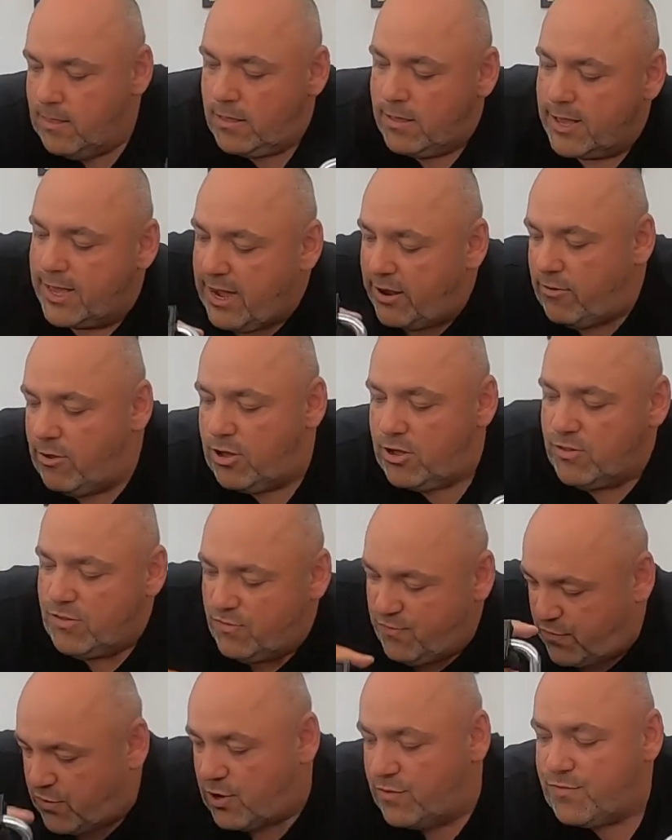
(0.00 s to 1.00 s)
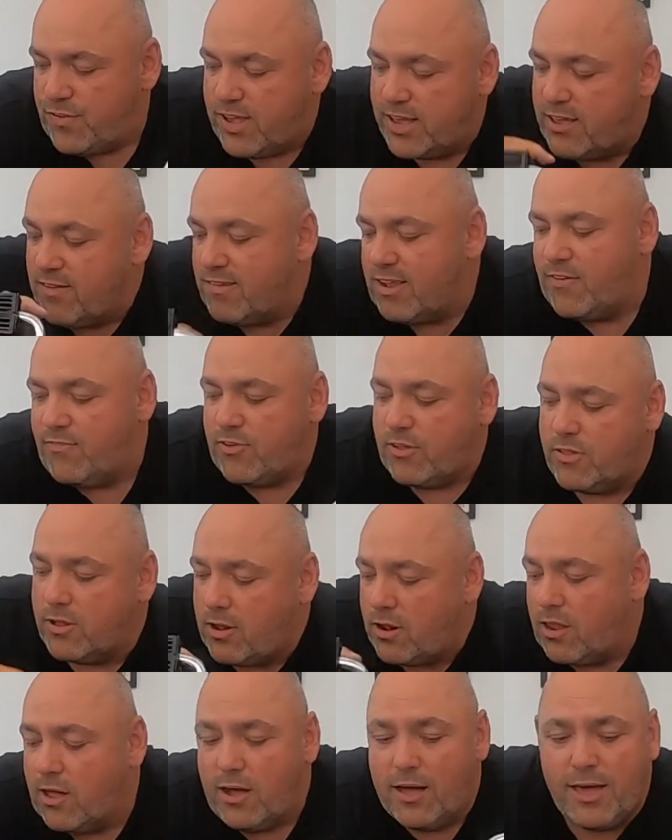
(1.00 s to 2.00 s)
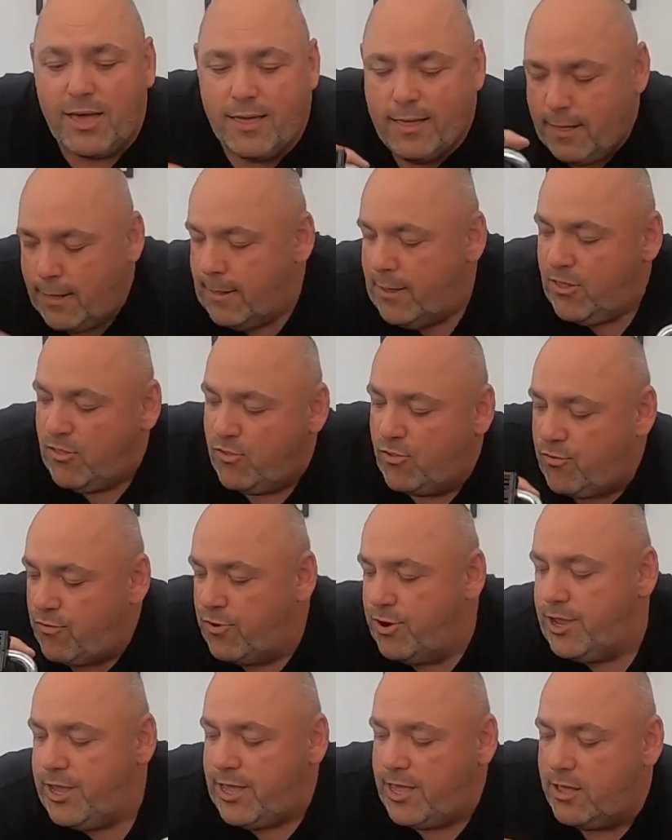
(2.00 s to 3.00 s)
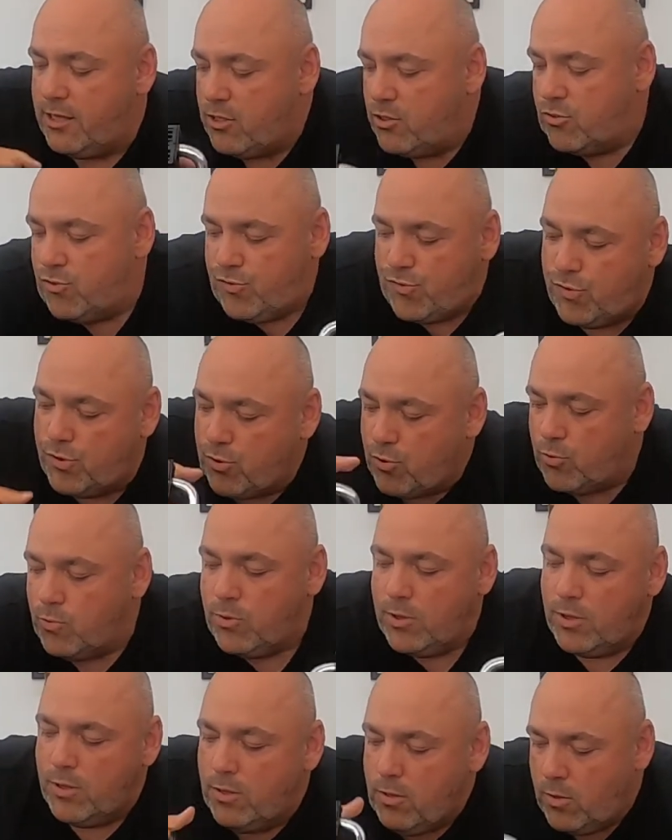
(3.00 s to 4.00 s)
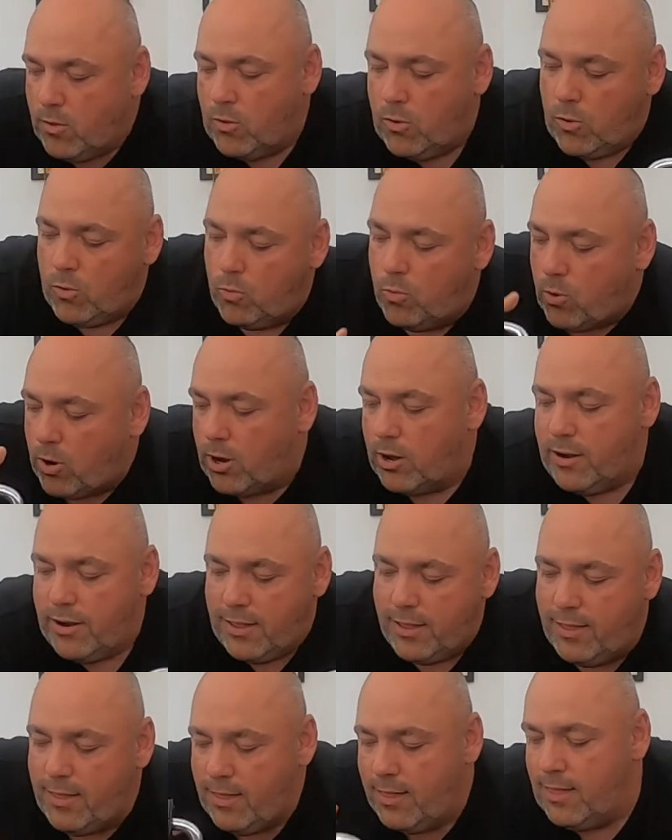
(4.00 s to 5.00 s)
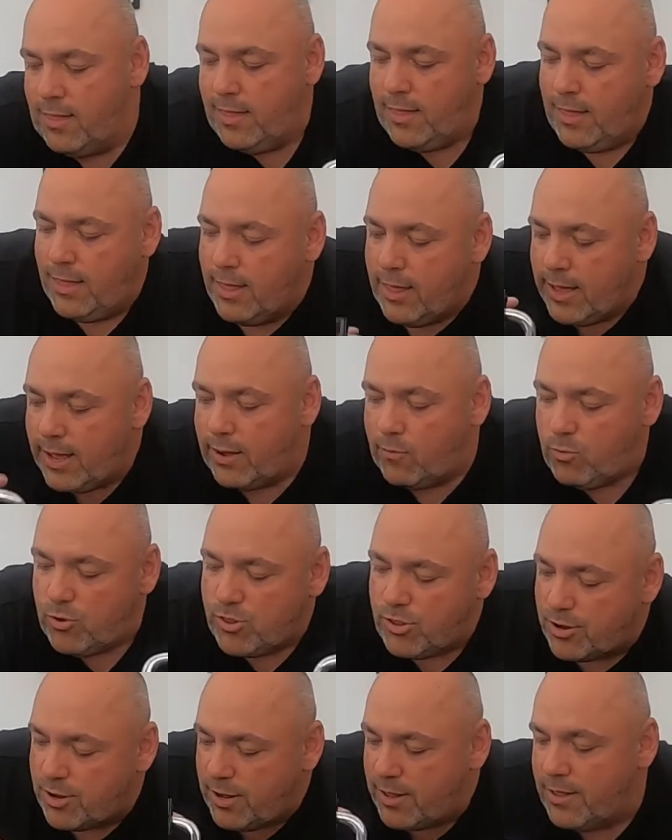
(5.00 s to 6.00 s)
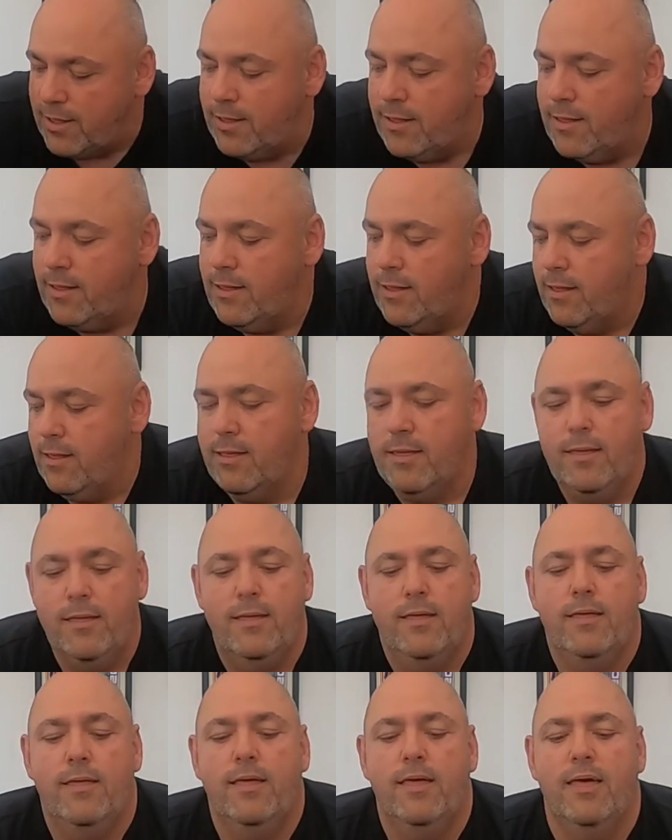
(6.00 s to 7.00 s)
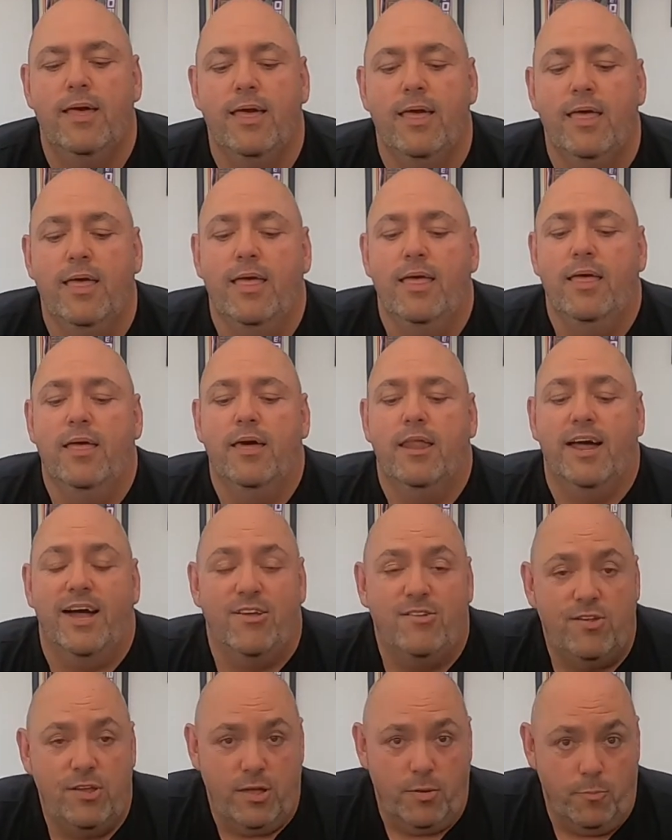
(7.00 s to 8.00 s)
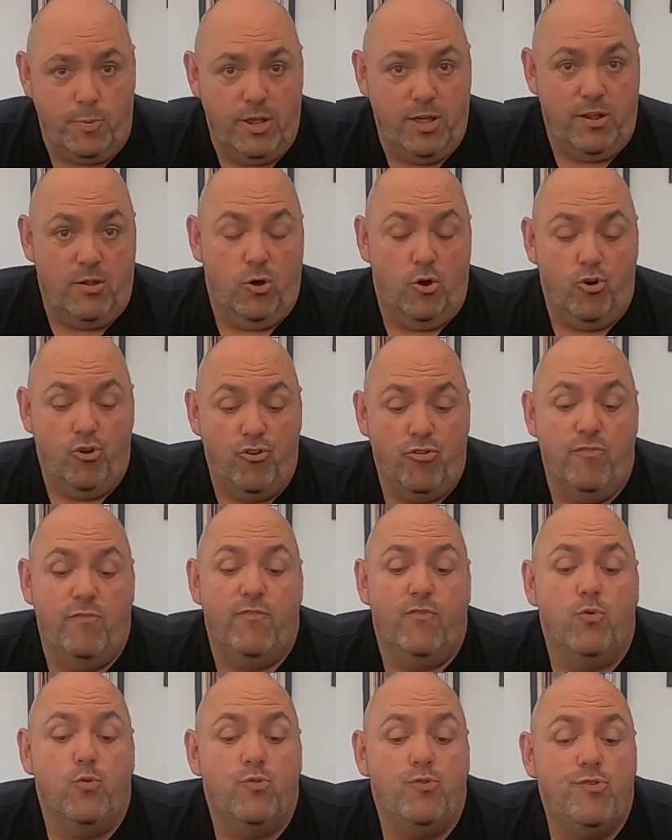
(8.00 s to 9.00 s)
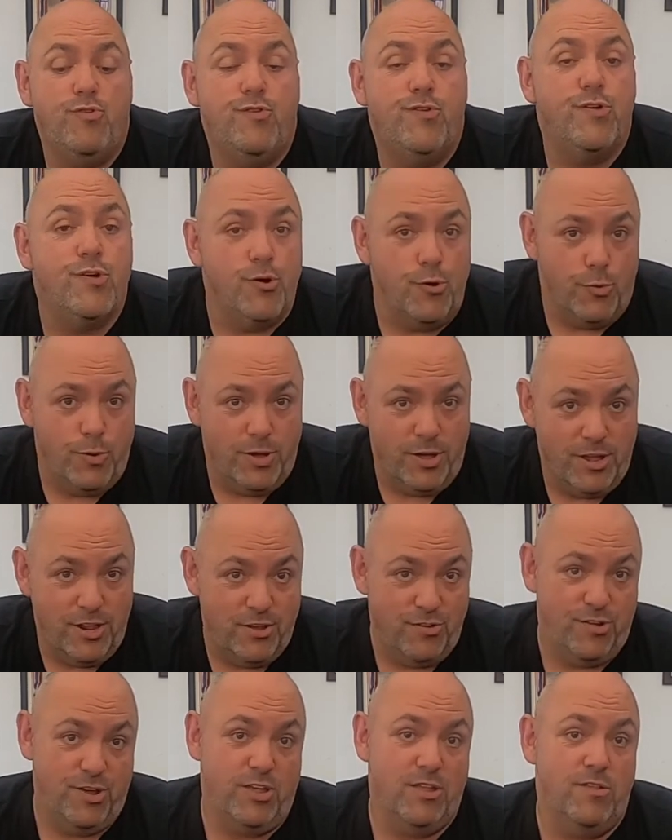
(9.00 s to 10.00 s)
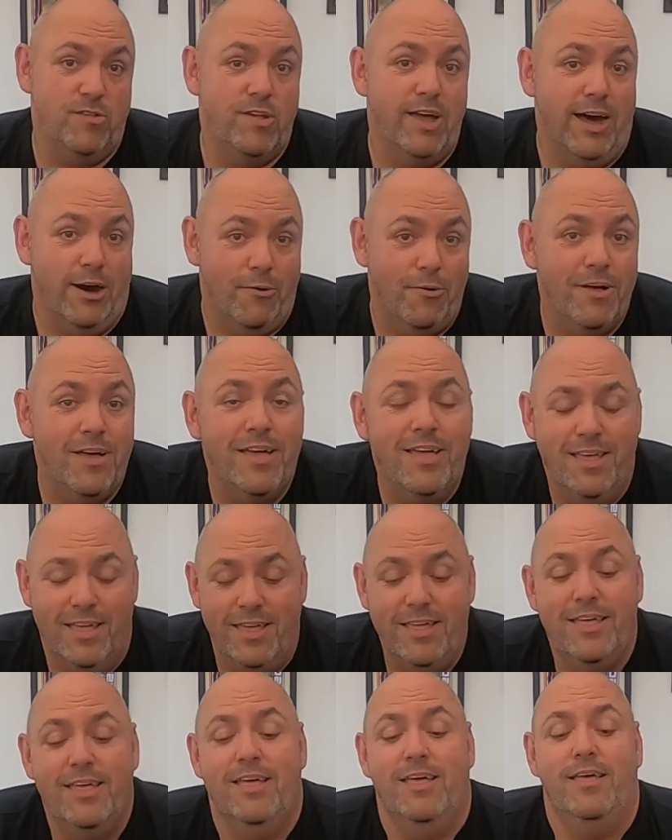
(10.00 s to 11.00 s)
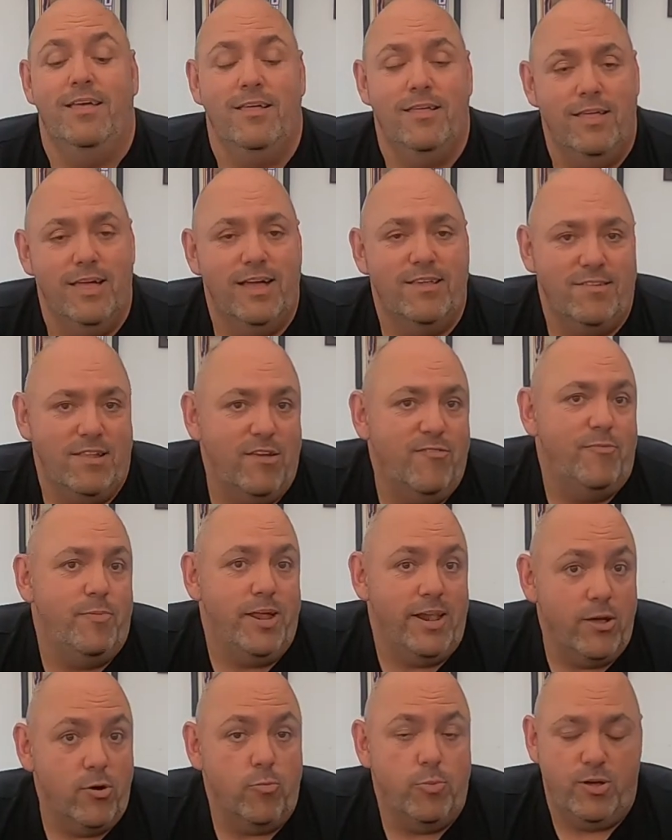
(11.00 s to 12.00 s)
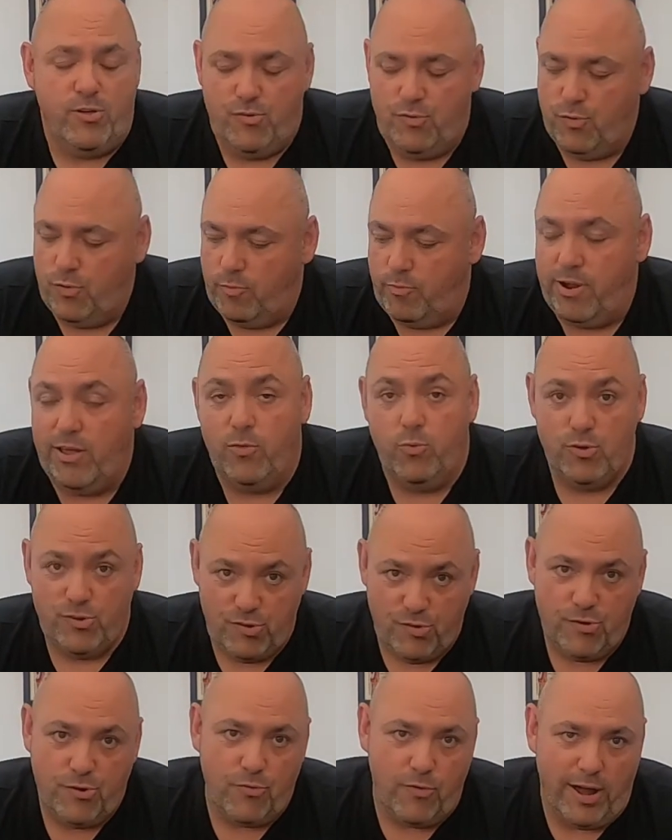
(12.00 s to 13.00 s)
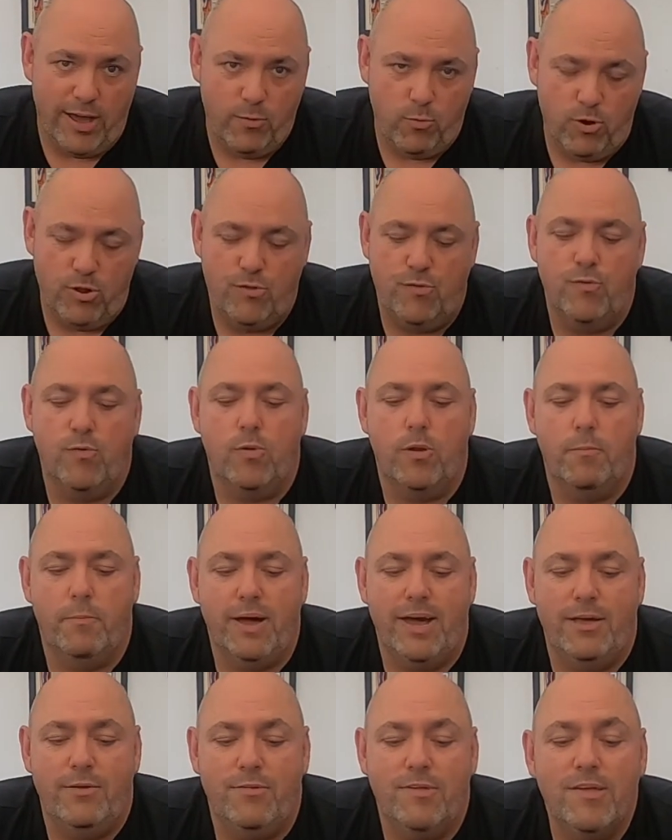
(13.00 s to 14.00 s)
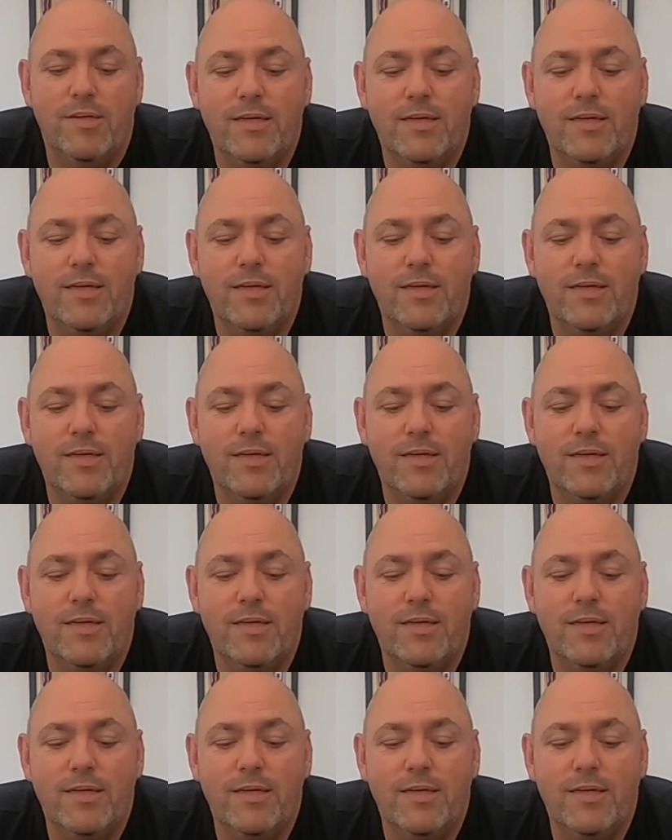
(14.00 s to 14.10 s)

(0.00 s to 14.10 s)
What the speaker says: Carry on, 5 seconds left on the clock. 3, 2, 1, and we're done. And I actually completed 142, and as you can tell, that's left me a little bit short of breath, which is great, what it's all about.